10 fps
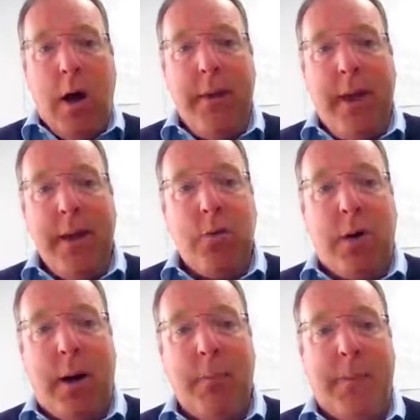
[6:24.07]
And then
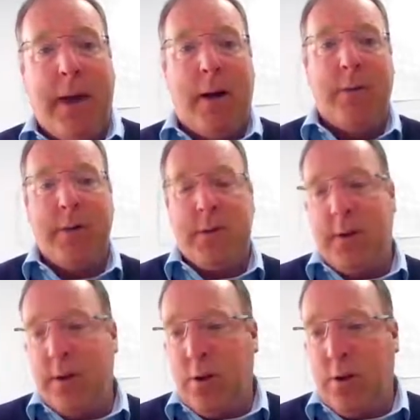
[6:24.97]
you'll come down
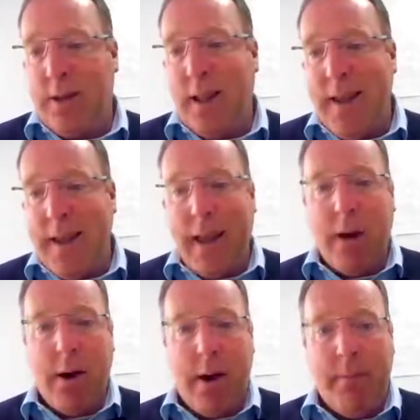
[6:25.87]
to the Dotted Lake
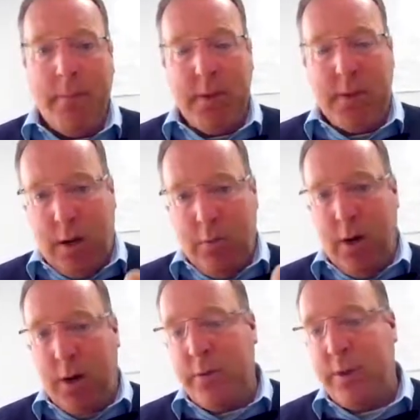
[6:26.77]
area, which
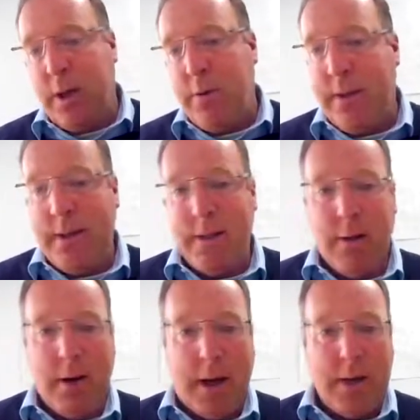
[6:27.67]
I'll show you these
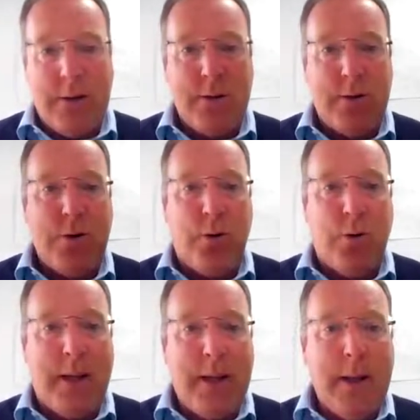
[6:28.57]
locations
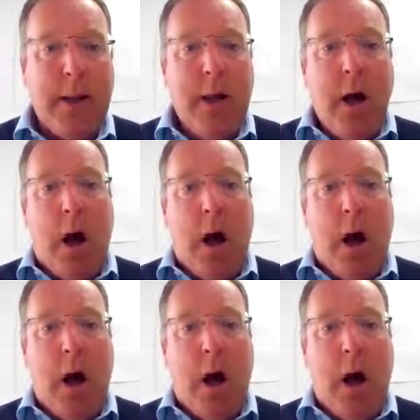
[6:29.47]
shortly.